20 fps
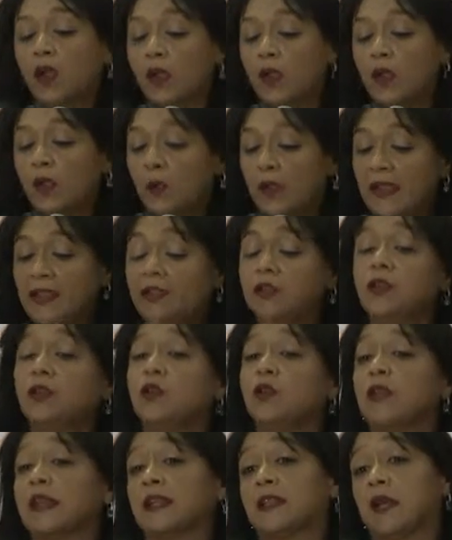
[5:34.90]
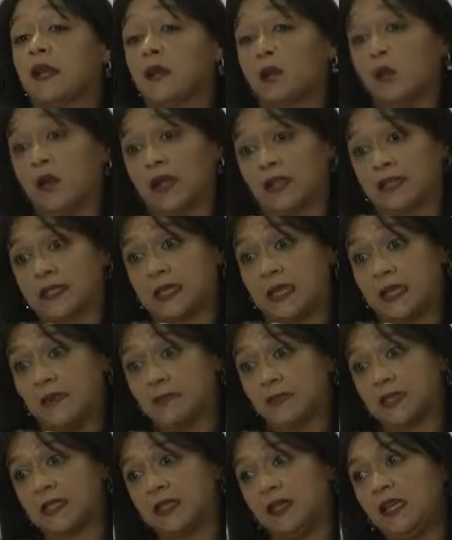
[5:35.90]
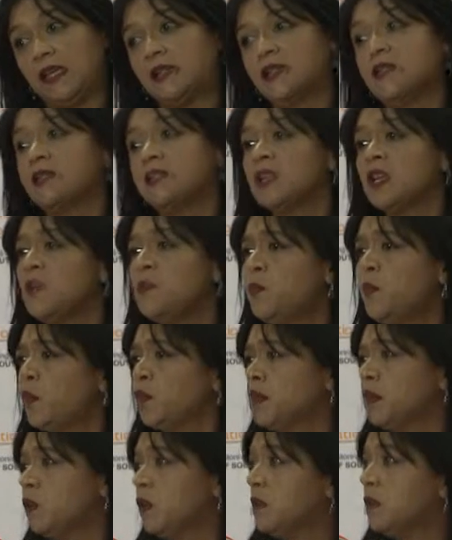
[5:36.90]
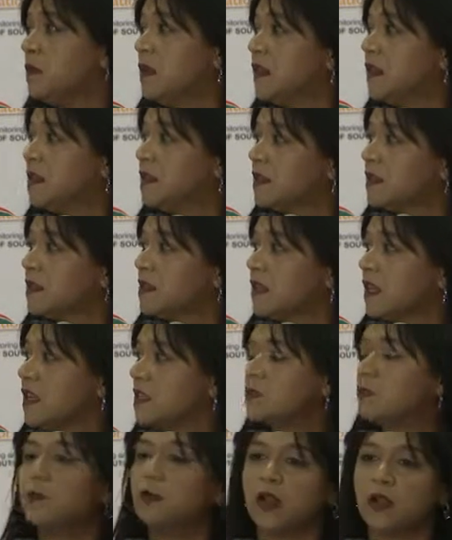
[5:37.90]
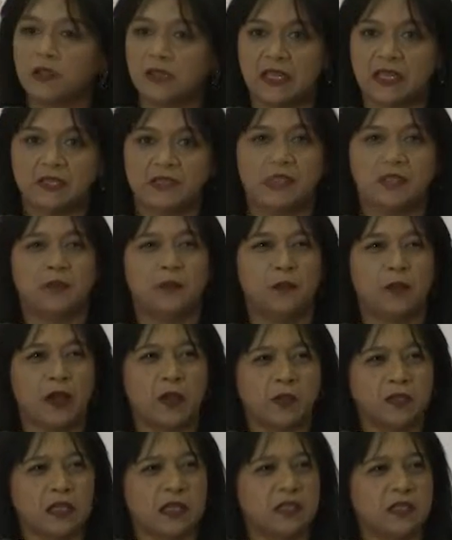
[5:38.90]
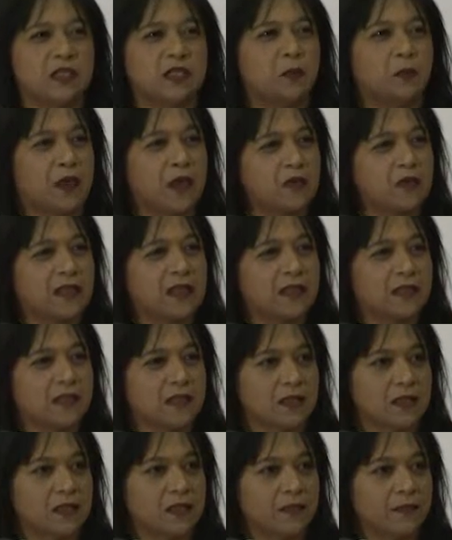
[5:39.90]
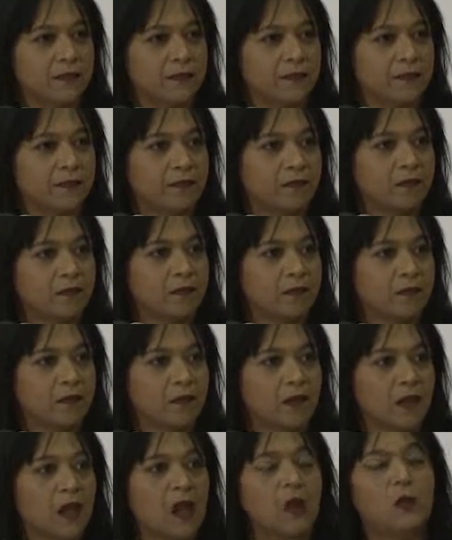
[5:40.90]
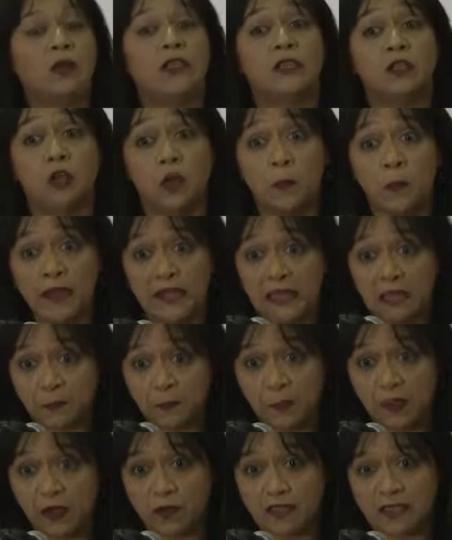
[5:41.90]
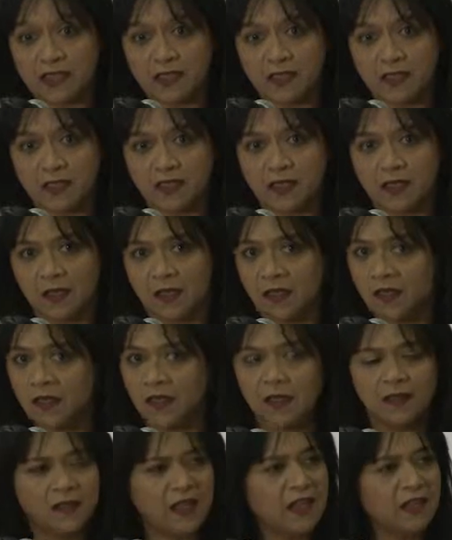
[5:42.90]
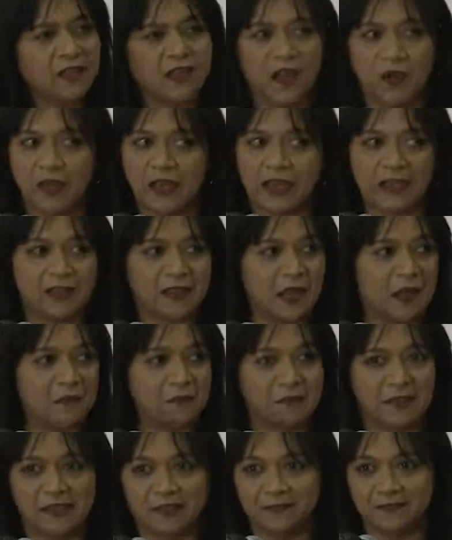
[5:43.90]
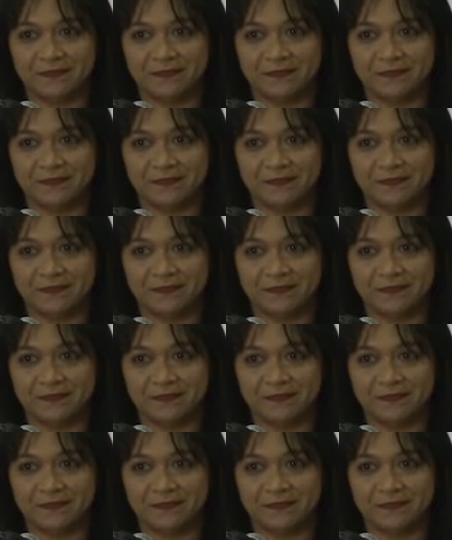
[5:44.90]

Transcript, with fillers: we went to look at our work streams. It is so important when minister says processes, processes, processes. We duplicate processes. There's no red tape.